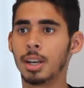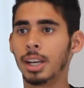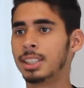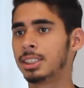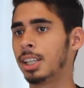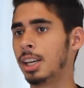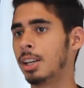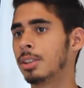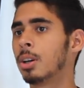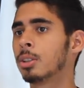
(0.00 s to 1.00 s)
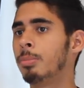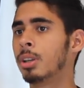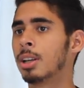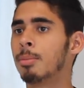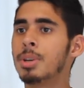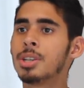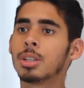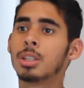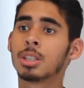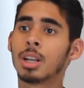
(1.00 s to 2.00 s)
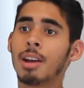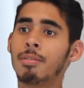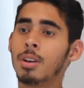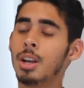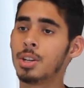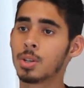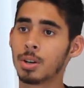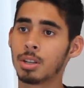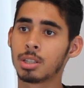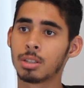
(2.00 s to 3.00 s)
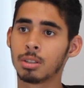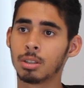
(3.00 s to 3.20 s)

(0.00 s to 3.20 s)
HKAA taught me that mission is an everyday choice.